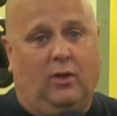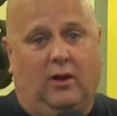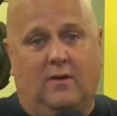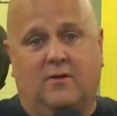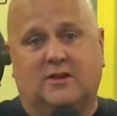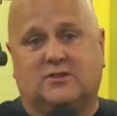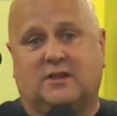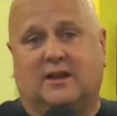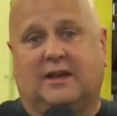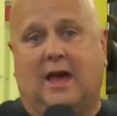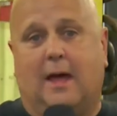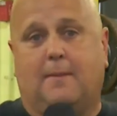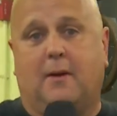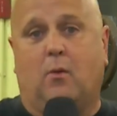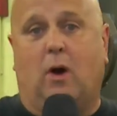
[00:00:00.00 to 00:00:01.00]
the Livingston
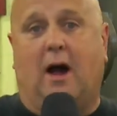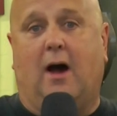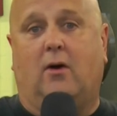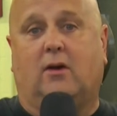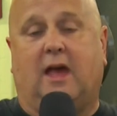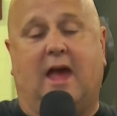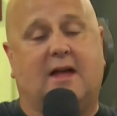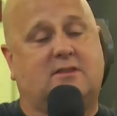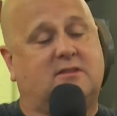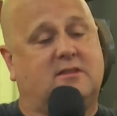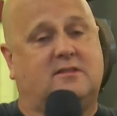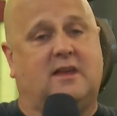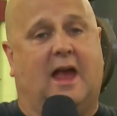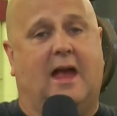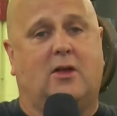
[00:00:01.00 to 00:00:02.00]
Academy Wildcats.
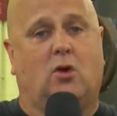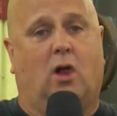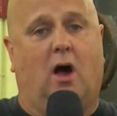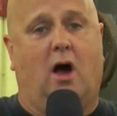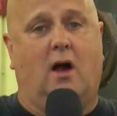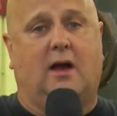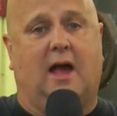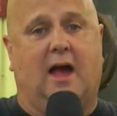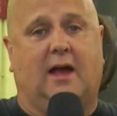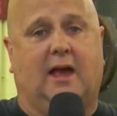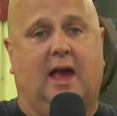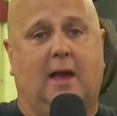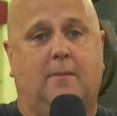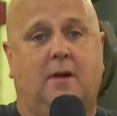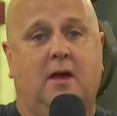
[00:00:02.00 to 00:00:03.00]
It's the annual Hog-Eye
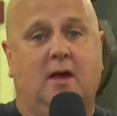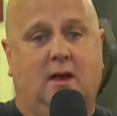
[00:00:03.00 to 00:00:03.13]
game.